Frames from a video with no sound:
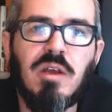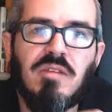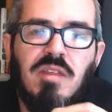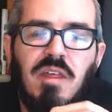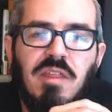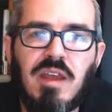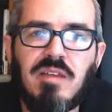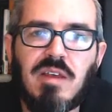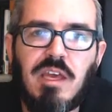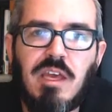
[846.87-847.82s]
to the
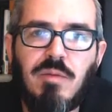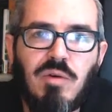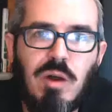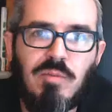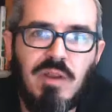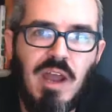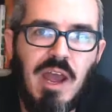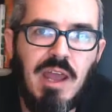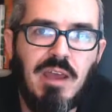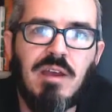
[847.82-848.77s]
things that keep you up at
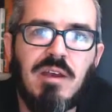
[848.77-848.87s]
night,